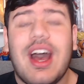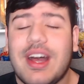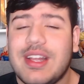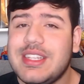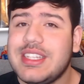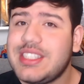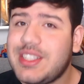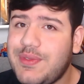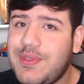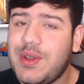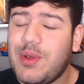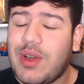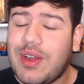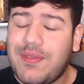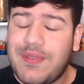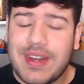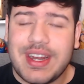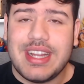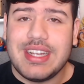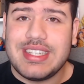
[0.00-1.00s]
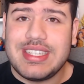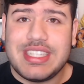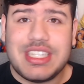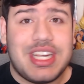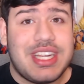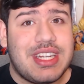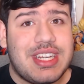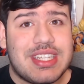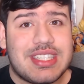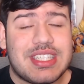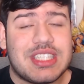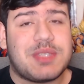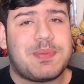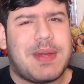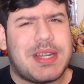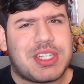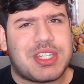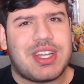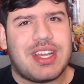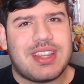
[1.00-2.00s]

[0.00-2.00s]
unless if you are a freaking genius, especially